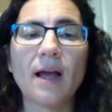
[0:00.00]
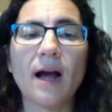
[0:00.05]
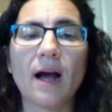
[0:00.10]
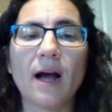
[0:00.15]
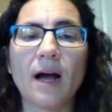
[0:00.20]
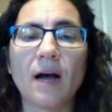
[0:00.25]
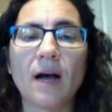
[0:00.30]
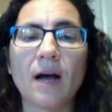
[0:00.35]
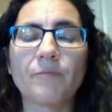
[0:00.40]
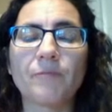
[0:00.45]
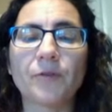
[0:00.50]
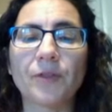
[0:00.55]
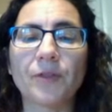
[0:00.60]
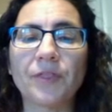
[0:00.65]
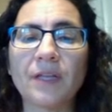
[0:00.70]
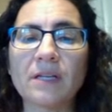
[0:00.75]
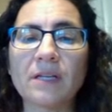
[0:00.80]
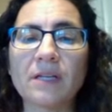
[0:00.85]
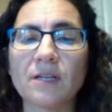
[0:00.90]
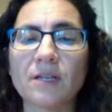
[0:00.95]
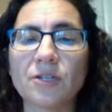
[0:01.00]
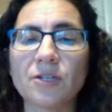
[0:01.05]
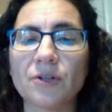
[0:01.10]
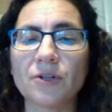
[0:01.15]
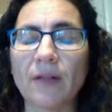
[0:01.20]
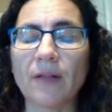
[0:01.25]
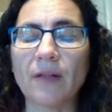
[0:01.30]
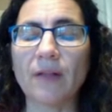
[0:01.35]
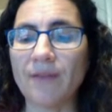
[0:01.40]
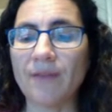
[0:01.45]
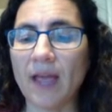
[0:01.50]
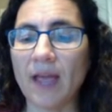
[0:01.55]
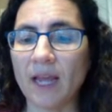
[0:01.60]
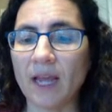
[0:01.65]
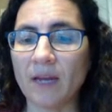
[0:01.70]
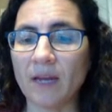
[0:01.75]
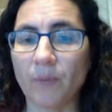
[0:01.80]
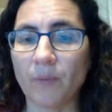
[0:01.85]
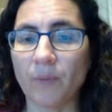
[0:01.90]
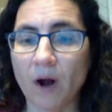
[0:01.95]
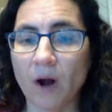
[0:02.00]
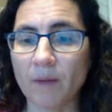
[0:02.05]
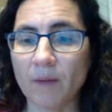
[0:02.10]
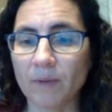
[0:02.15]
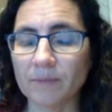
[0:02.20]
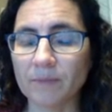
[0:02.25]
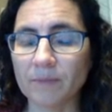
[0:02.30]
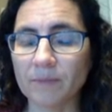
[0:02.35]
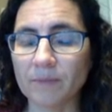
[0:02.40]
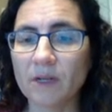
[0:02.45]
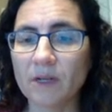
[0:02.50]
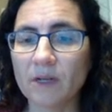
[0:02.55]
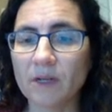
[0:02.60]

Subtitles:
For Think Central, I have 8 problems.